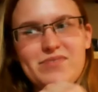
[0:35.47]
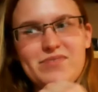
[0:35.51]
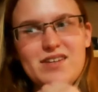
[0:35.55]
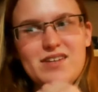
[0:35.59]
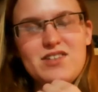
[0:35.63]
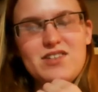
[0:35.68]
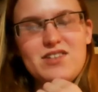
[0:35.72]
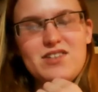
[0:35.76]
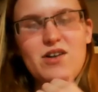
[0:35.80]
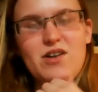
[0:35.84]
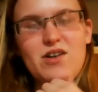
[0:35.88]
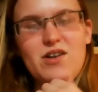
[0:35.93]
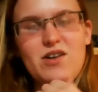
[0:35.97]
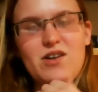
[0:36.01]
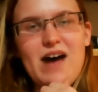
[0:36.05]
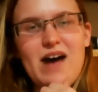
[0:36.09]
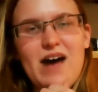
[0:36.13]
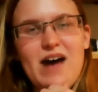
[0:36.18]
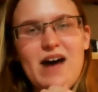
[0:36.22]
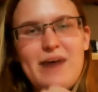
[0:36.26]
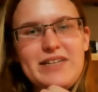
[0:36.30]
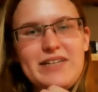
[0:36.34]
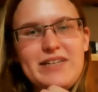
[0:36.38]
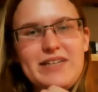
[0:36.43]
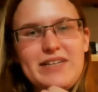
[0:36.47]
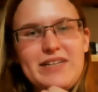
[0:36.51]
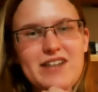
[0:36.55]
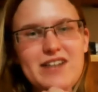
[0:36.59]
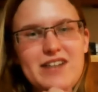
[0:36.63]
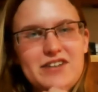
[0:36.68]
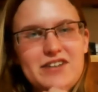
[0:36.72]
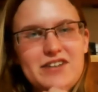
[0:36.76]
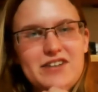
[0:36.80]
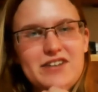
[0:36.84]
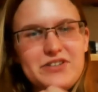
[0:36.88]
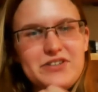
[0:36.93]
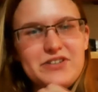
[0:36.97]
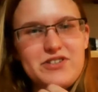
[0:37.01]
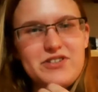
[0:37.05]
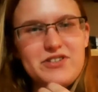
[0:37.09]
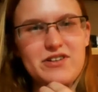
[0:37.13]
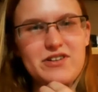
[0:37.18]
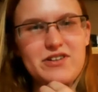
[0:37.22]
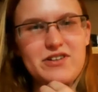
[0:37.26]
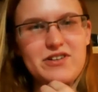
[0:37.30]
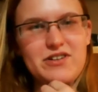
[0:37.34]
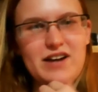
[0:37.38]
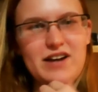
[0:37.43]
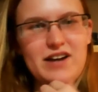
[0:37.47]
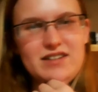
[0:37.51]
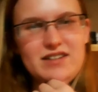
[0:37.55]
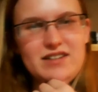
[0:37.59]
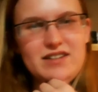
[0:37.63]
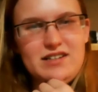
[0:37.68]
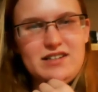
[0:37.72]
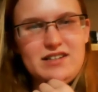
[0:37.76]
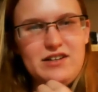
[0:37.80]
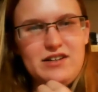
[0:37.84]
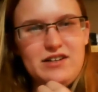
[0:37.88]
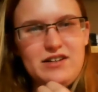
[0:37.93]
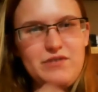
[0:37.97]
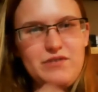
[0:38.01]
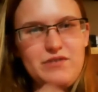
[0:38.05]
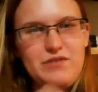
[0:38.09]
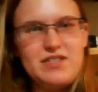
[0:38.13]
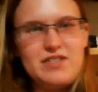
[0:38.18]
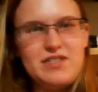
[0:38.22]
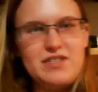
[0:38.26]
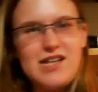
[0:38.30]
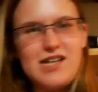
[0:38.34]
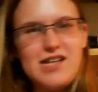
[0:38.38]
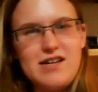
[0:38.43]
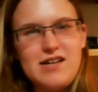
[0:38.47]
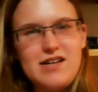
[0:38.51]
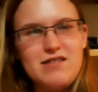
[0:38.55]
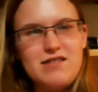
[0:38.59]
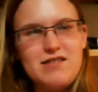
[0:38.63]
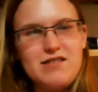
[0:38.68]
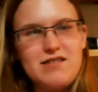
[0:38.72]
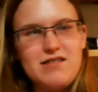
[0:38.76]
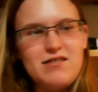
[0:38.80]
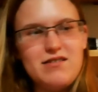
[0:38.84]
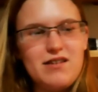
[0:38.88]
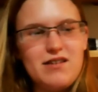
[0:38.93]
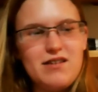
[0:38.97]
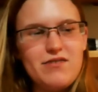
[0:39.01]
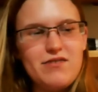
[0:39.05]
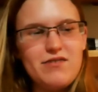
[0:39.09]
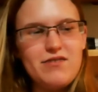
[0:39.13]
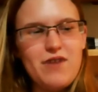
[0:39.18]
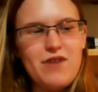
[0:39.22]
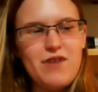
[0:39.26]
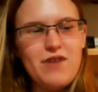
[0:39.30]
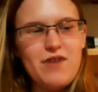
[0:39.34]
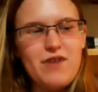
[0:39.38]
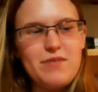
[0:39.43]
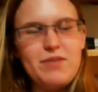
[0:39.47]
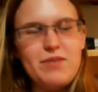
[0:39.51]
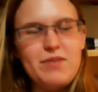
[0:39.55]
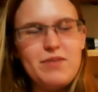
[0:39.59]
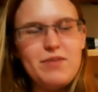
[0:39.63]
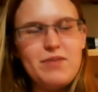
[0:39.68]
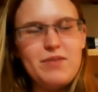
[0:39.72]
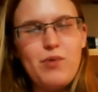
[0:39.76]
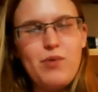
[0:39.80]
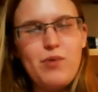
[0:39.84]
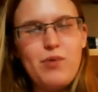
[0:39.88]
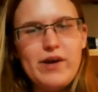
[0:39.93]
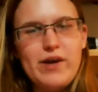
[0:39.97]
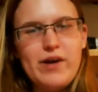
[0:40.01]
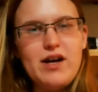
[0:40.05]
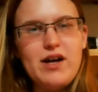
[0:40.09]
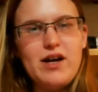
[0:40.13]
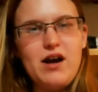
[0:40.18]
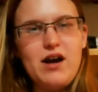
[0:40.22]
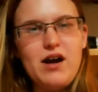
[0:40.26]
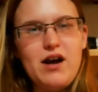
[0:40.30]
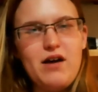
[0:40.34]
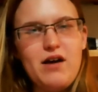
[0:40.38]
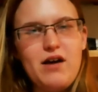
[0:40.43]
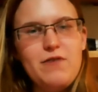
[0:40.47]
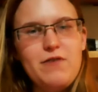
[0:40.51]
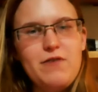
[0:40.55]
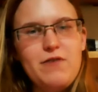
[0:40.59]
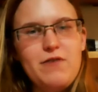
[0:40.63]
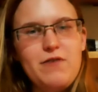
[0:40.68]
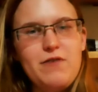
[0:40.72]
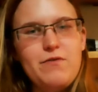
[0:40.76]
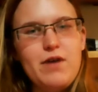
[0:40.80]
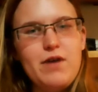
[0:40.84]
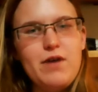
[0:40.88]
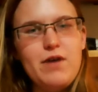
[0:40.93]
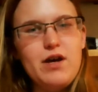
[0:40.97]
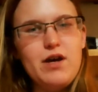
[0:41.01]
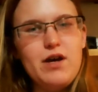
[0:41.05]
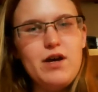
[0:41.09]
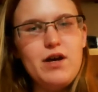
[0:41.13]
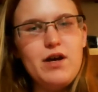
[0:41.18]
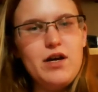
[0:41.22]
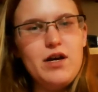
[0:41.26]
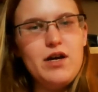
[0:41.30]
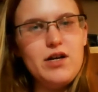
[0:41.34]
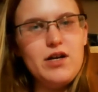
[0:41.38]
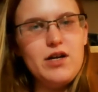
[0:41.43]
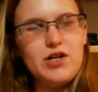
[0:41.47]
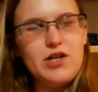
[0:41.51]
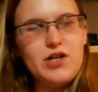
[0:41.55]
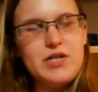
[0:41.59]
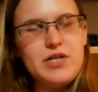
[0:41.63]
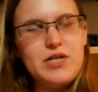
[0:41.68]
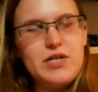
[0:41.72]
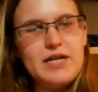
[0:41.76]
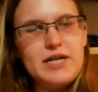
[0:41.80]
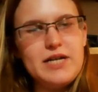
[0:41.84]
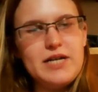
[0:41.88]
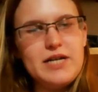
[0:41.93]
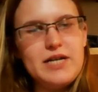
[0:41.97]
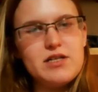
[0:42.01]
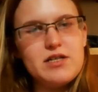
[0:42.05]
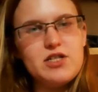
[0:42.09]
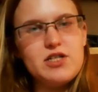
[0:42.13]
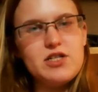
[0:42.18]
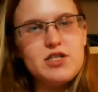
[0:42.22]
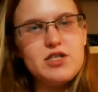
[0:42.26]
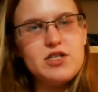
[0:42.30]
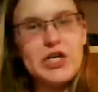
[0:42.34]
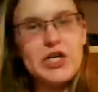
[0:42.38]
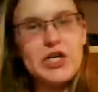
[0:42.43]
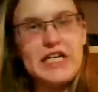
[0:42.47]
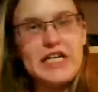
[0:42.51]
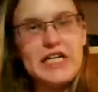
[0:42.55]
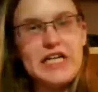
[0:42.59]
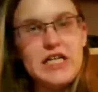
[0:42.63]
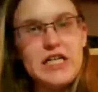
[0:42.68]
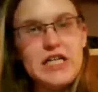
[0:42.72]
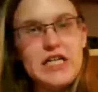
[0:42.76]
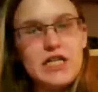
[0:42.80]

So how many doctors do you guys think you've seen from the point of your tics starting?